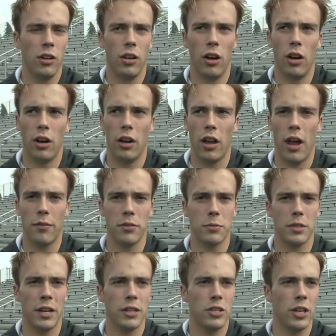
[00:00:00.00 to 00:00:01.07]
have some
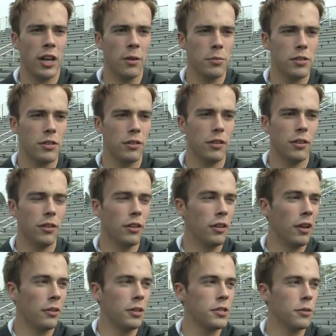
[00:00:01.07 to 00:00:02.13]
state champs, and
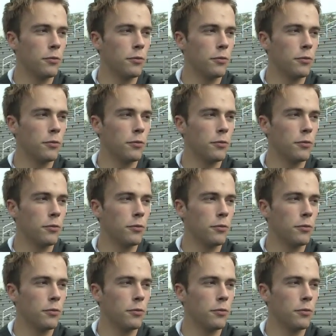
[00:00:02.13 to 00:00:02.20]
at least